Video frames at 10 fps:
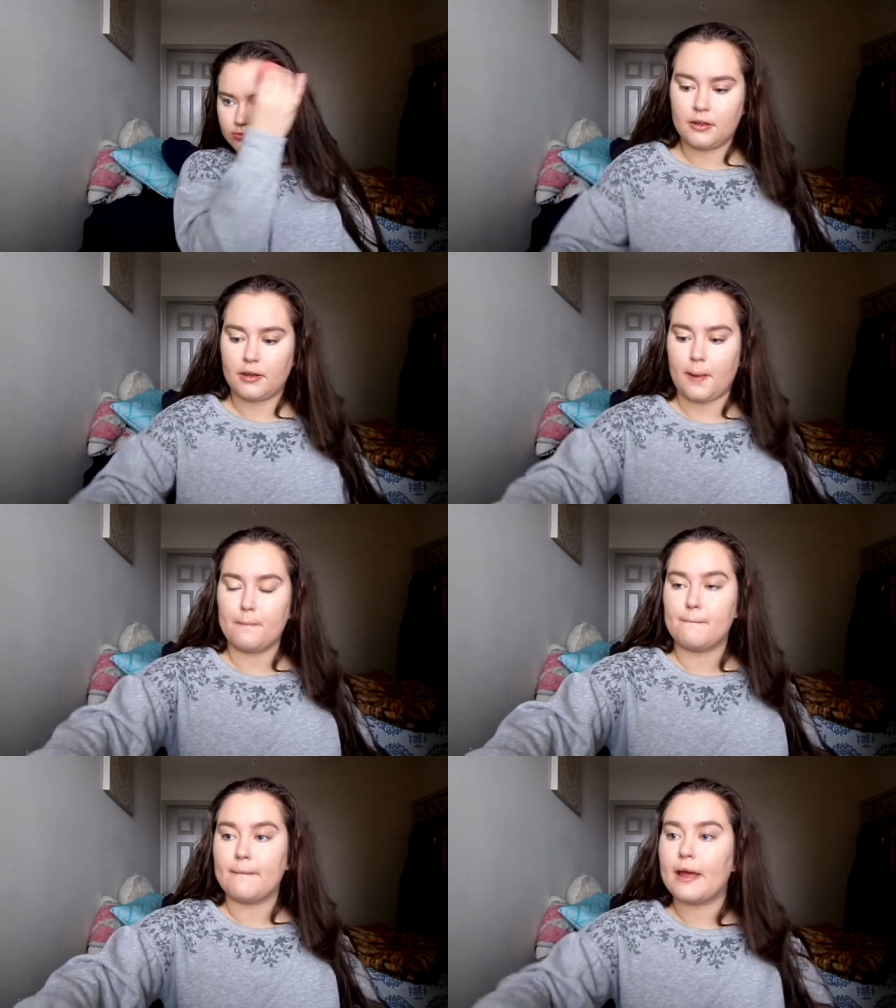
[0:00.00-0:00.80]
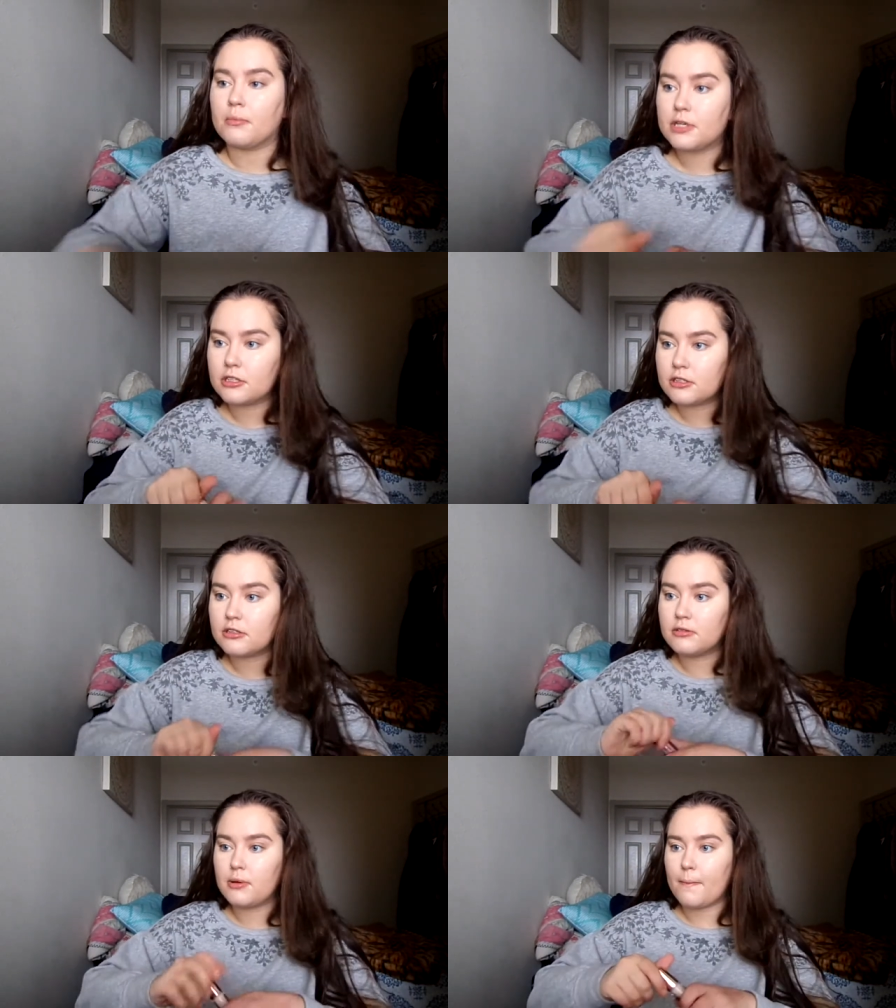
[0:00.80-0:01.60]
Okay, now I'm going to
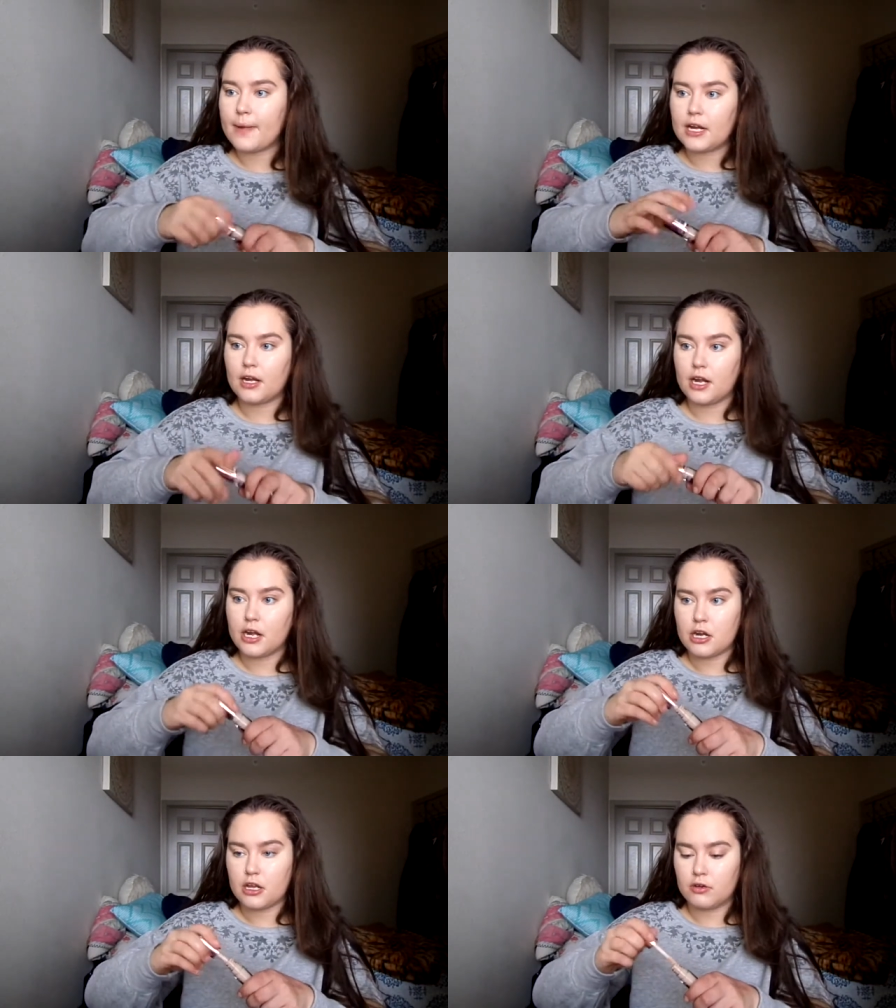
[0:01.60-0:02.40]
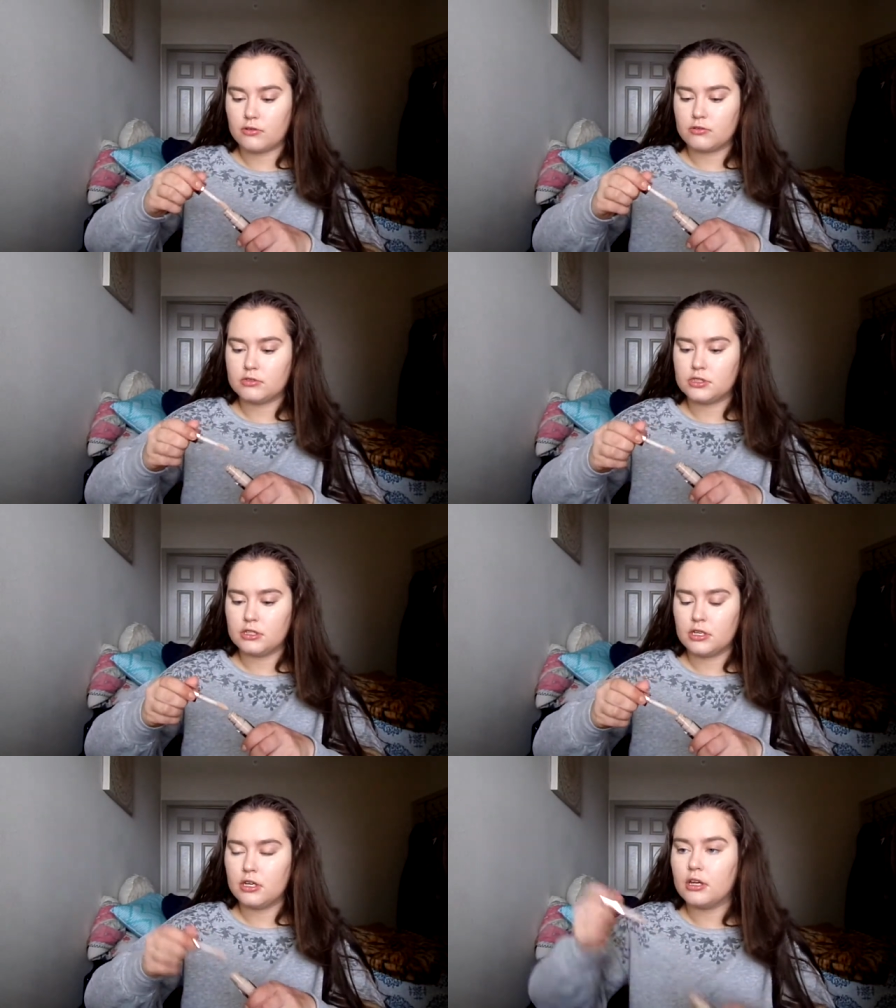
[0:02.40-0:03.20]
do my nose.
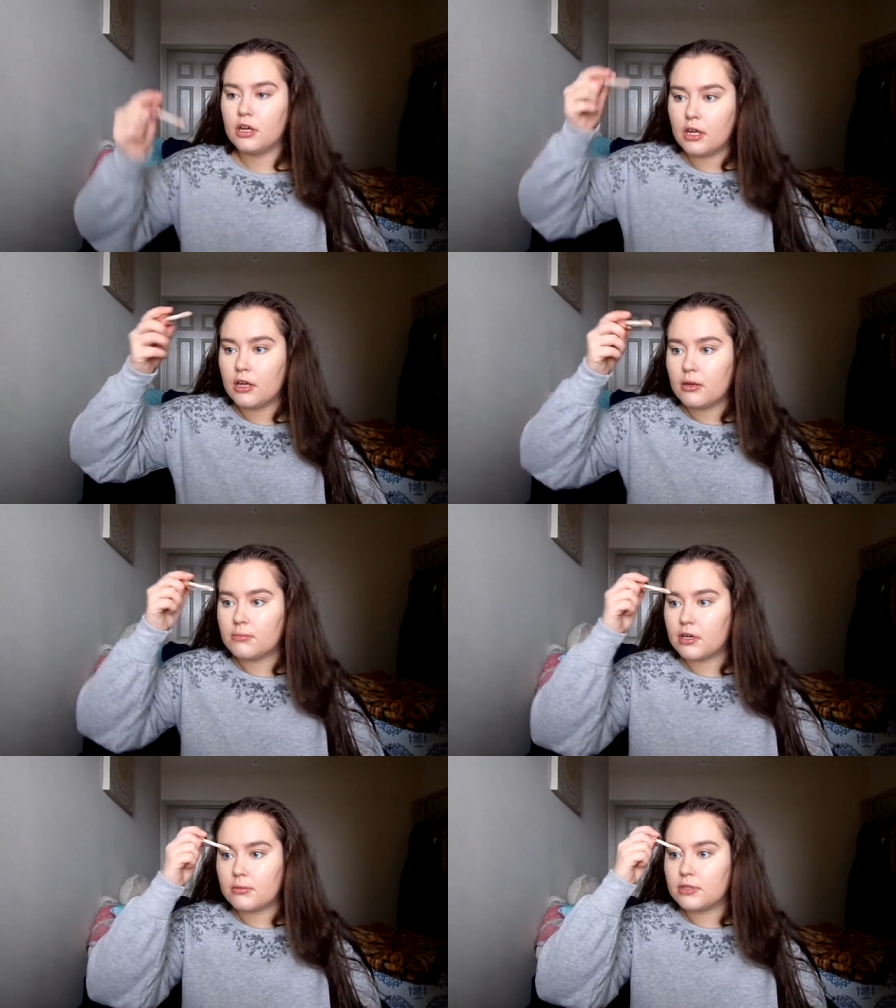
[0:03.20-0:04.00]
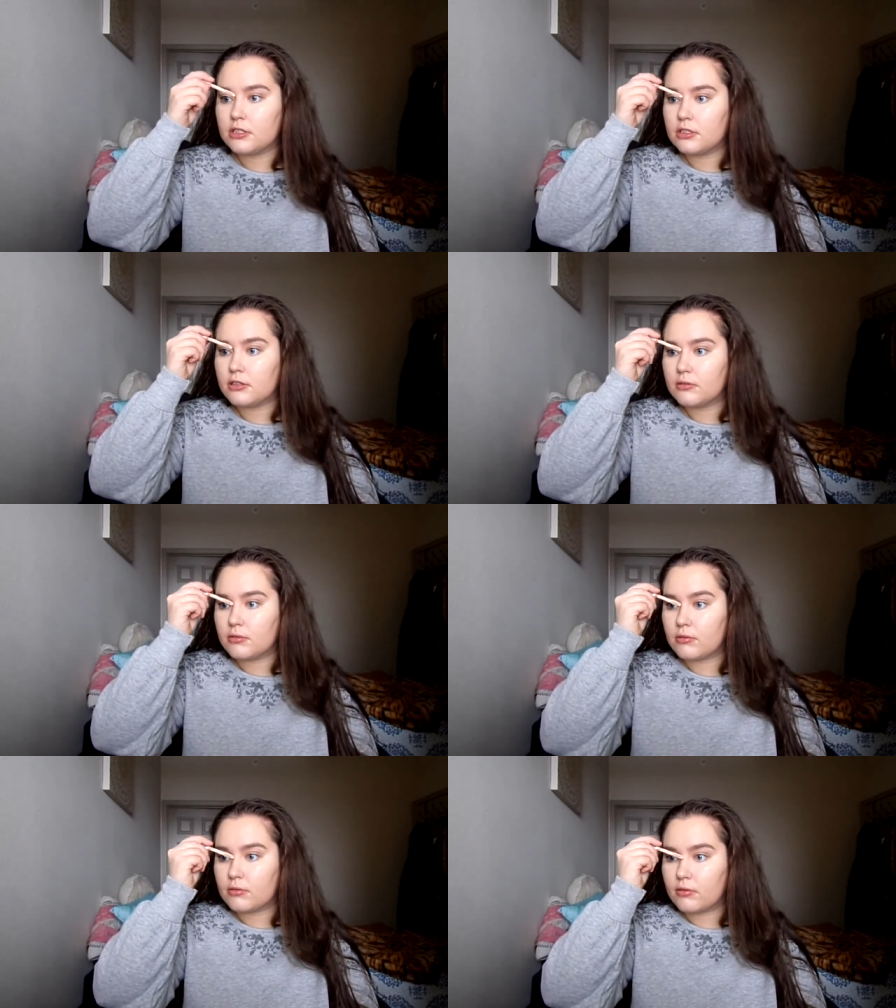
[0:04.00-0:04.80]
So I'm going to do
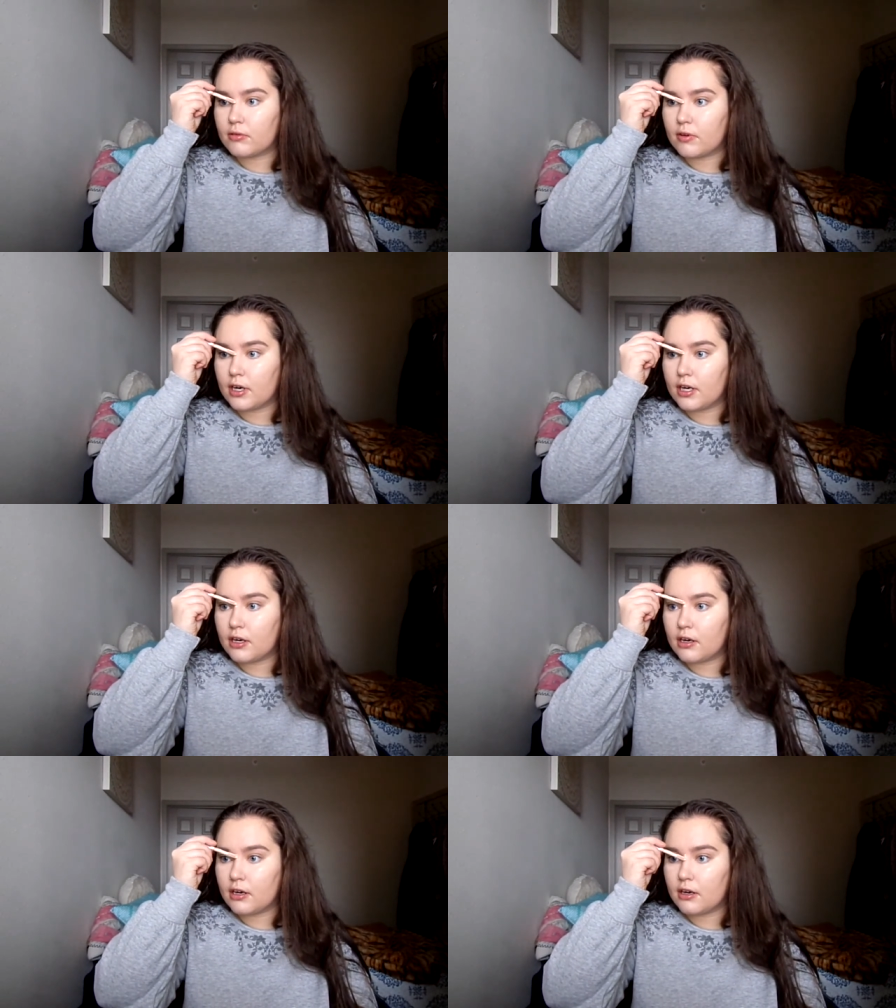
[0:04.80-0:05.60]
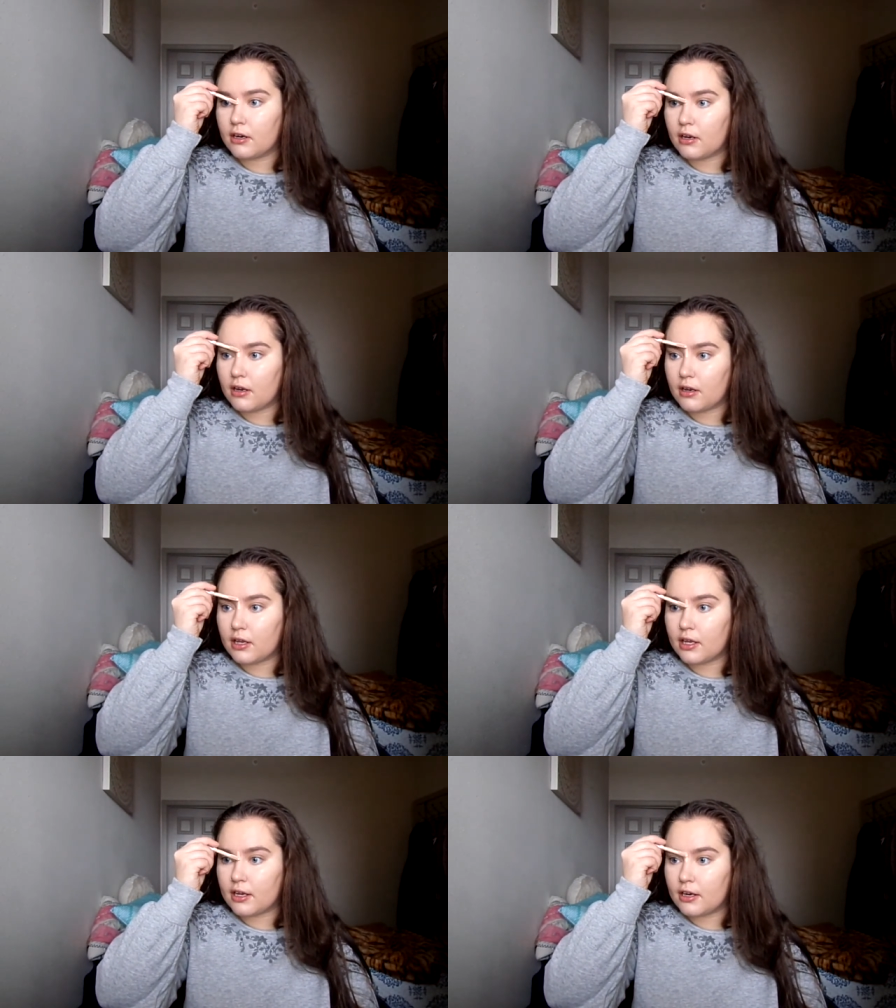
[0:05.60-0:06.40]
right
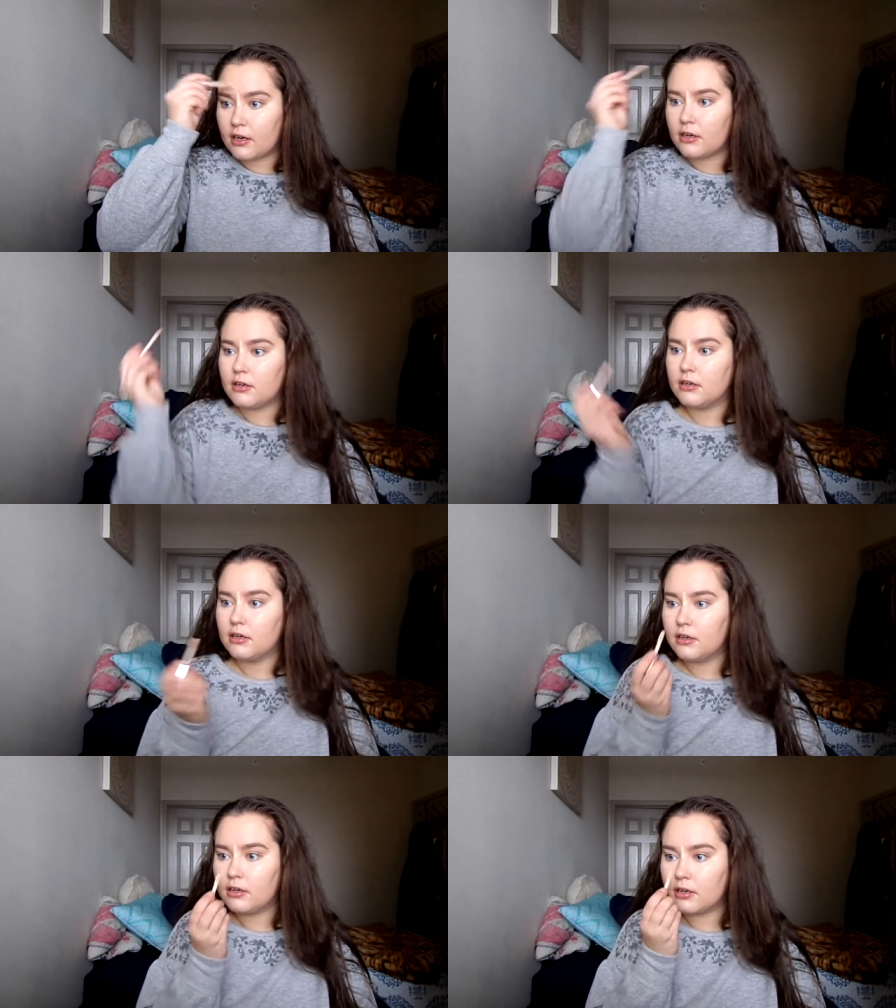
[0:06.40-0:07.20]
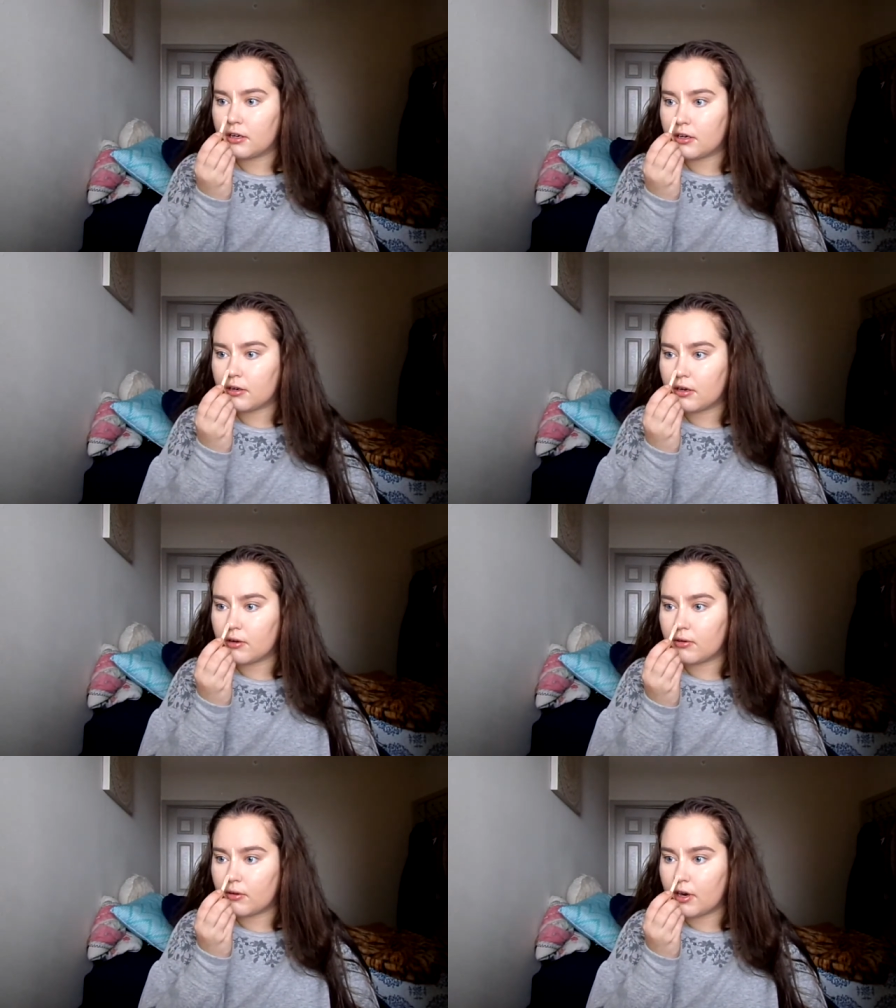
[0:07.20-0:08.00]
here and
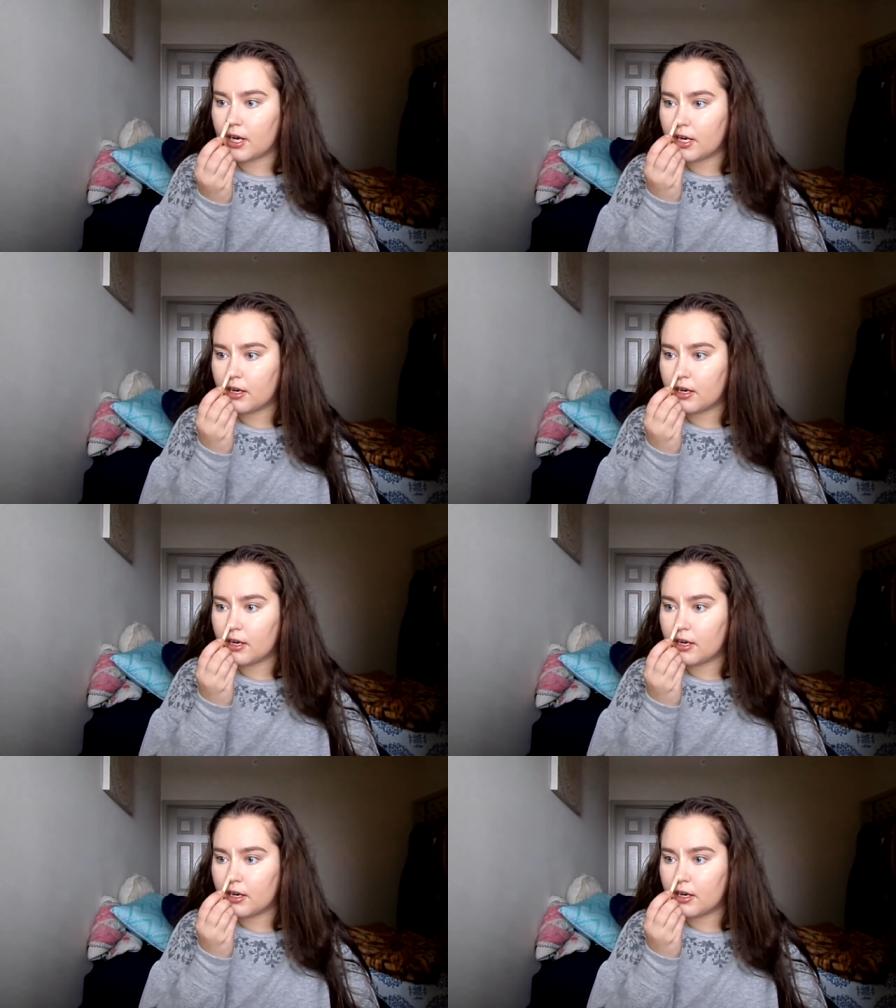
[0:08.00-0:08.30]
right